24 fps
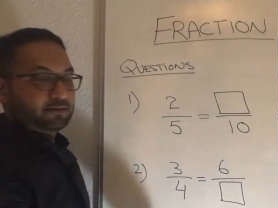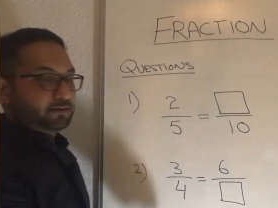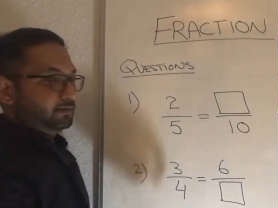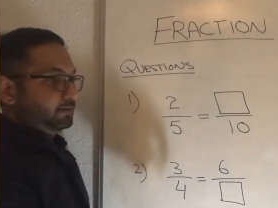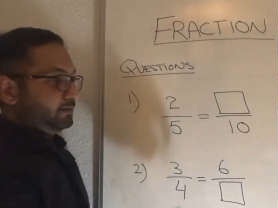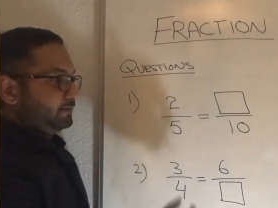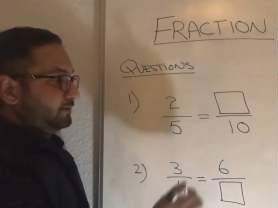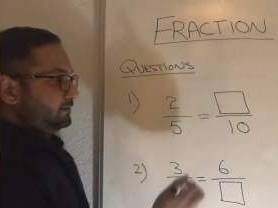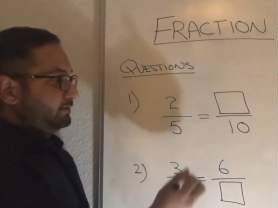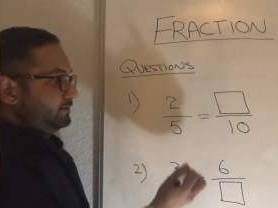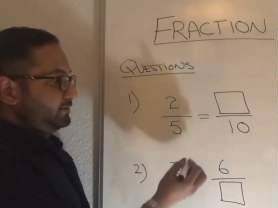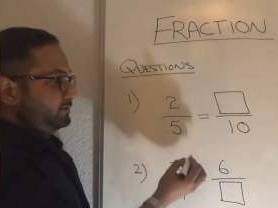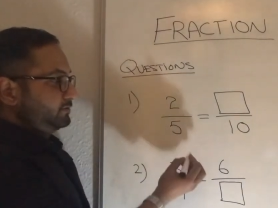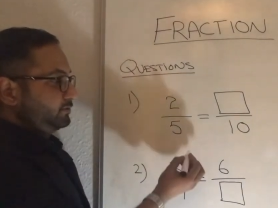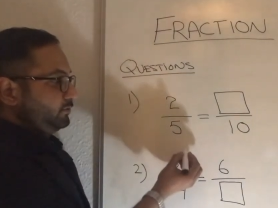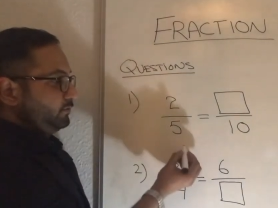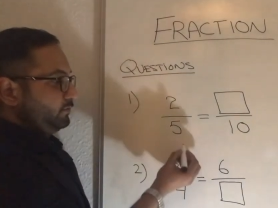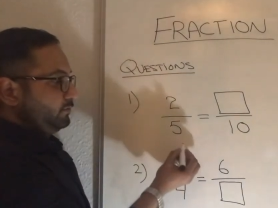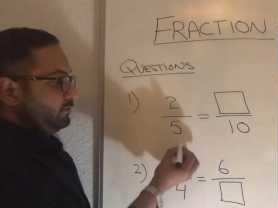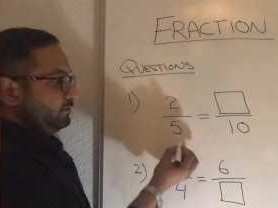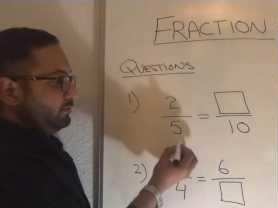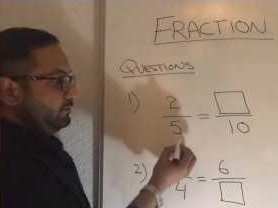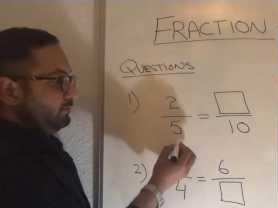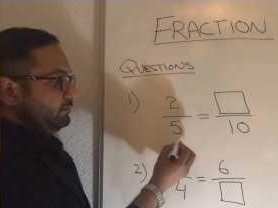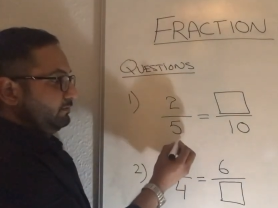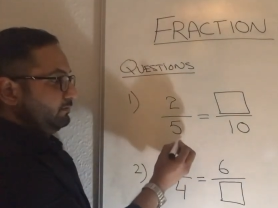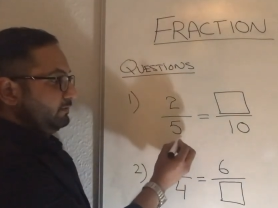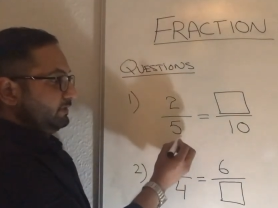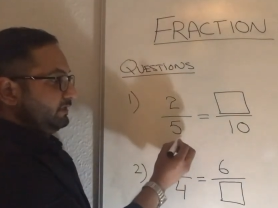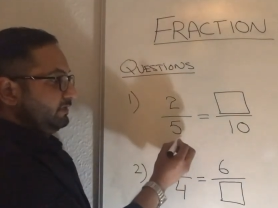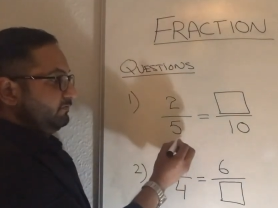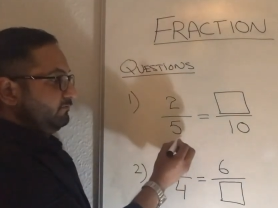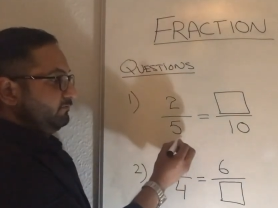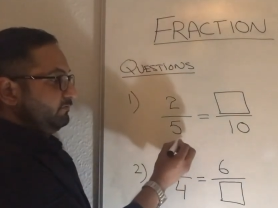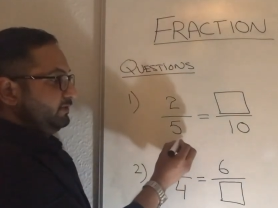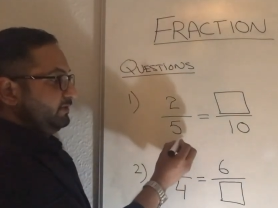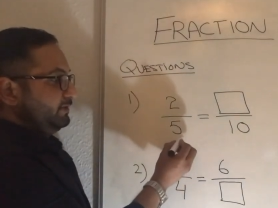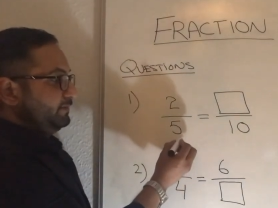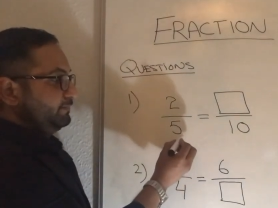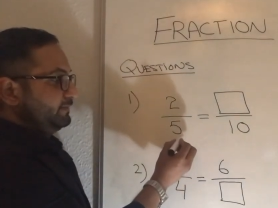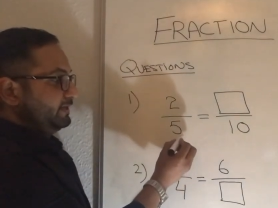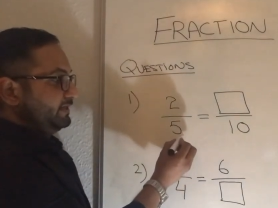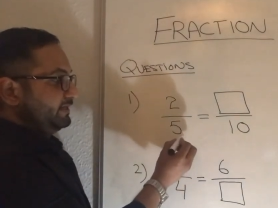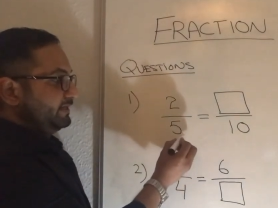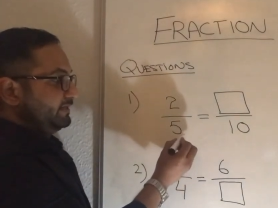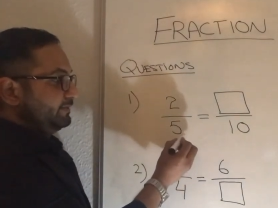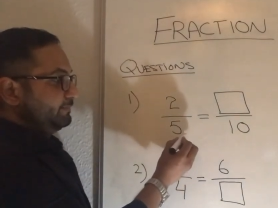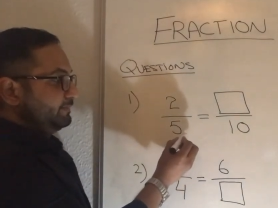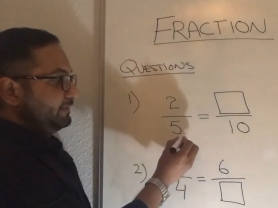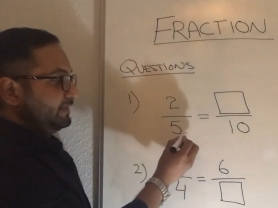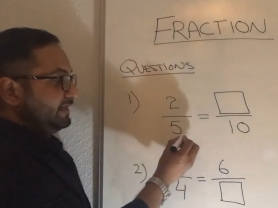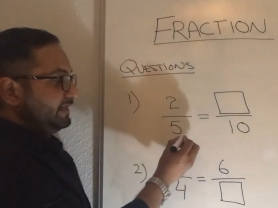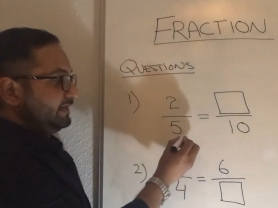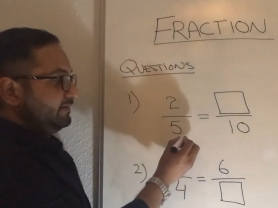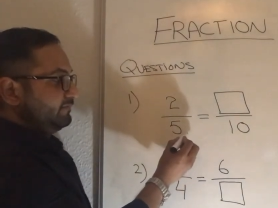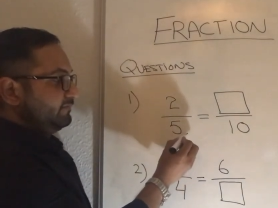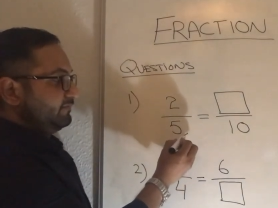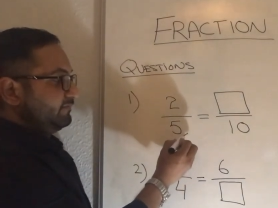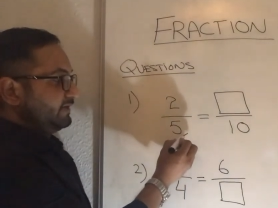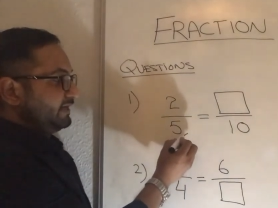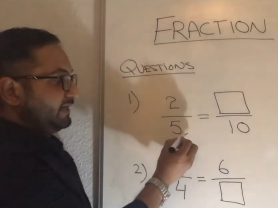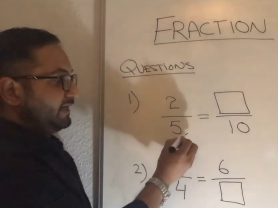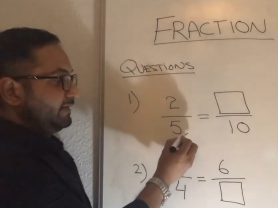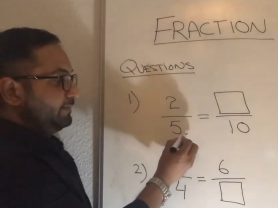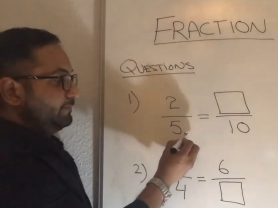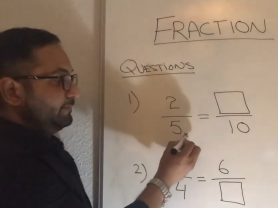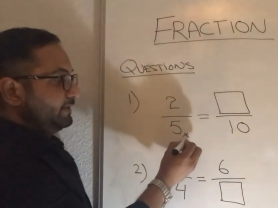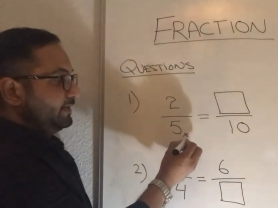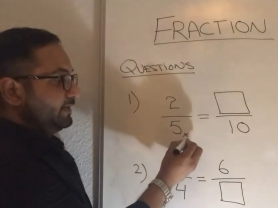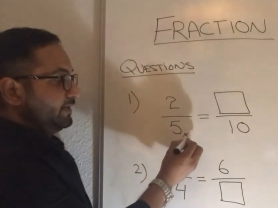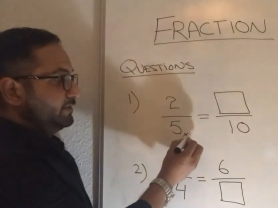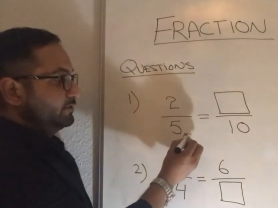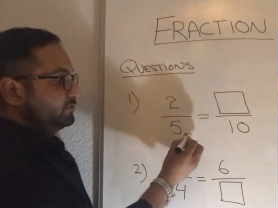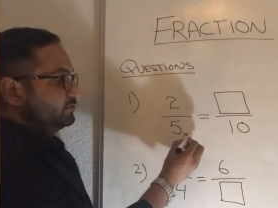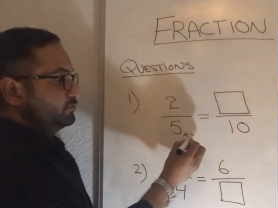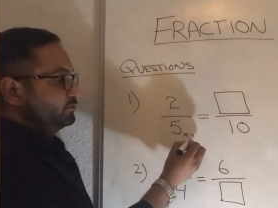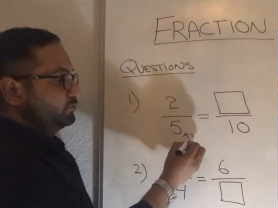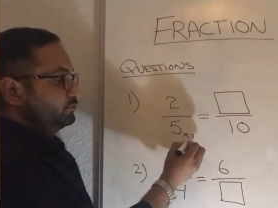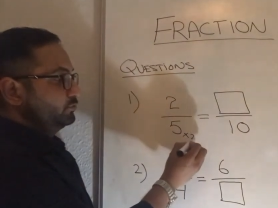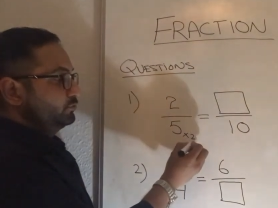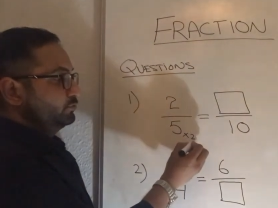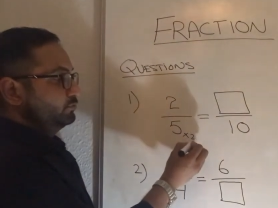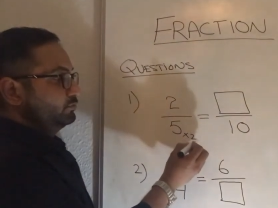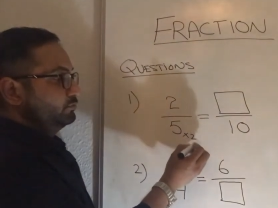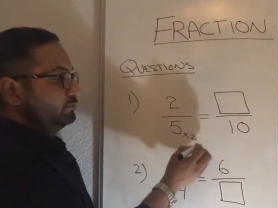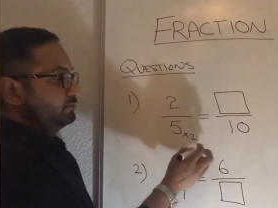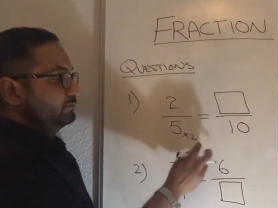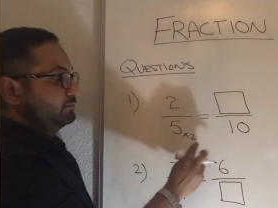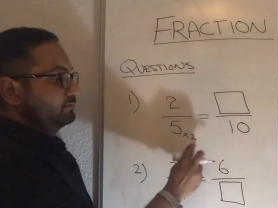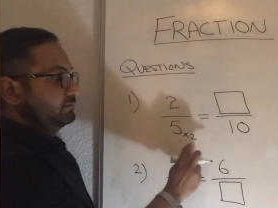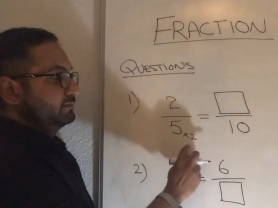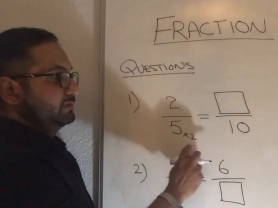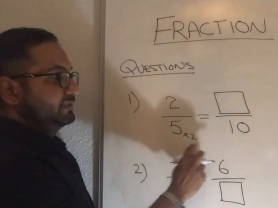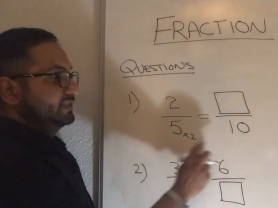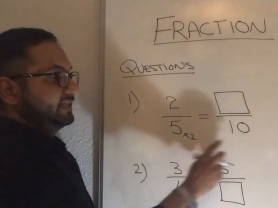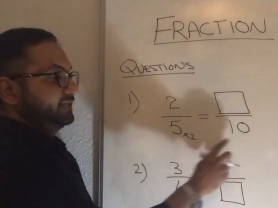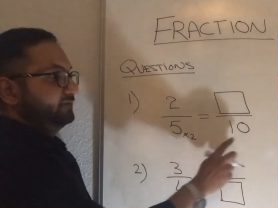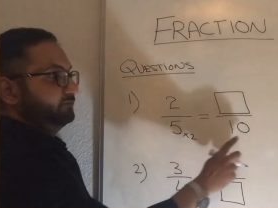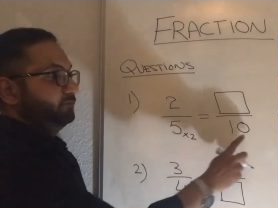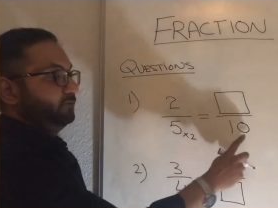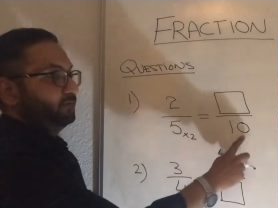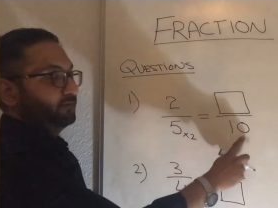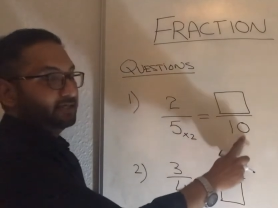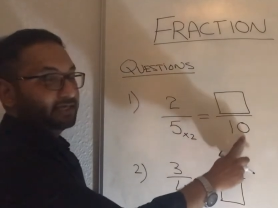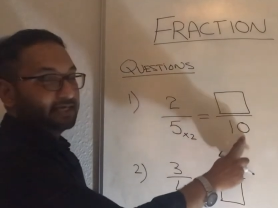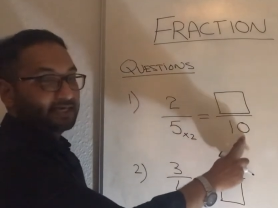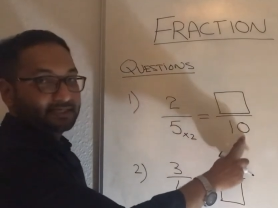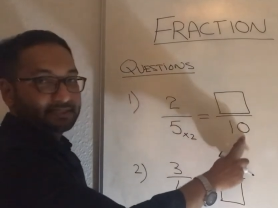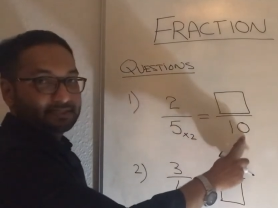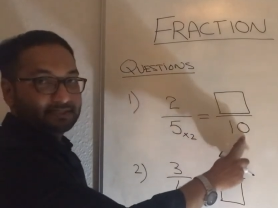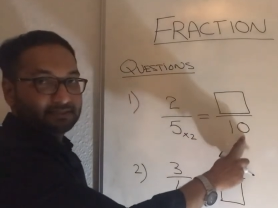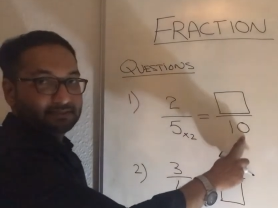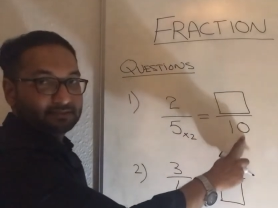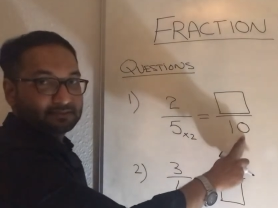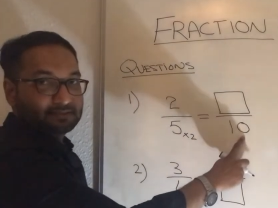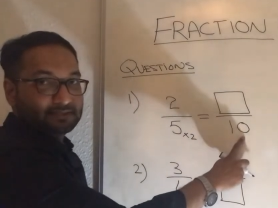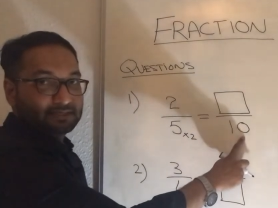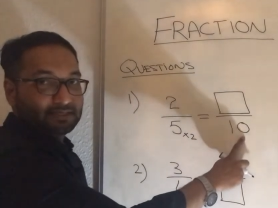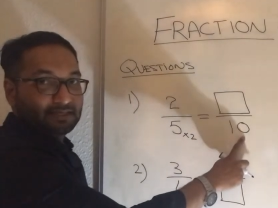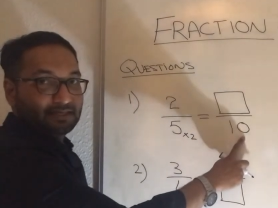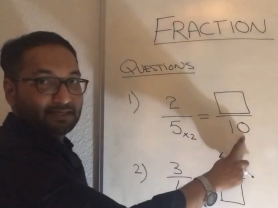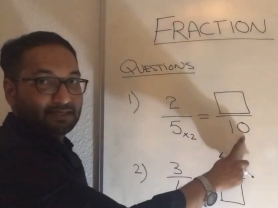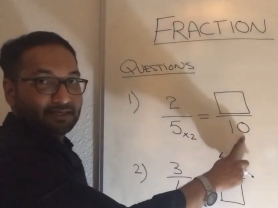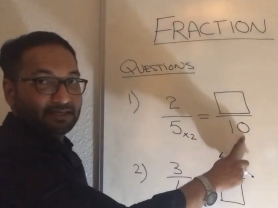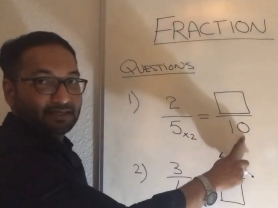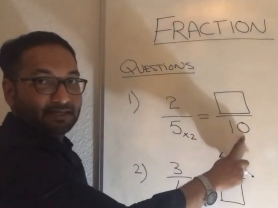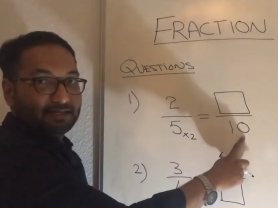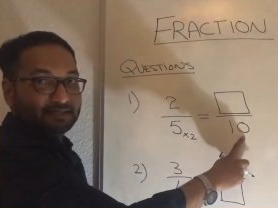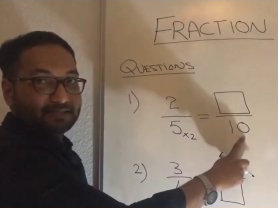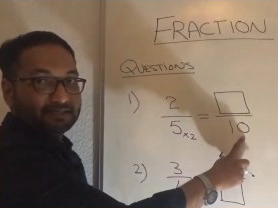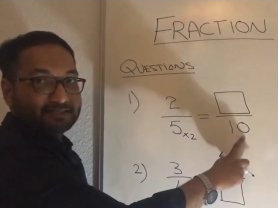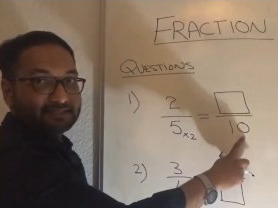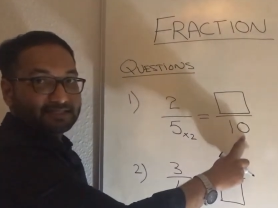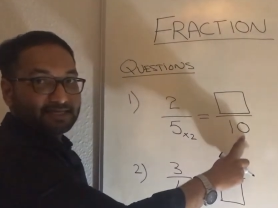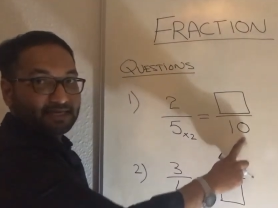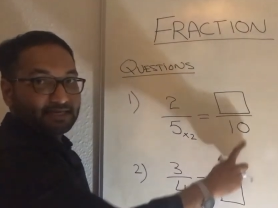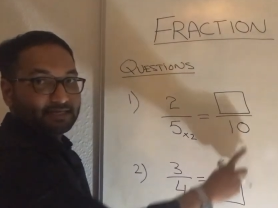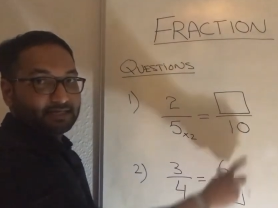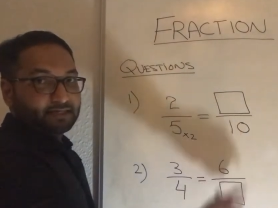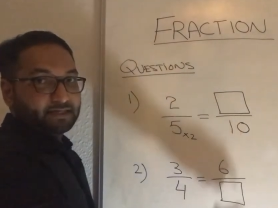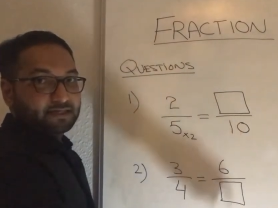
So if we multiply 5 by 2, then we will get 10.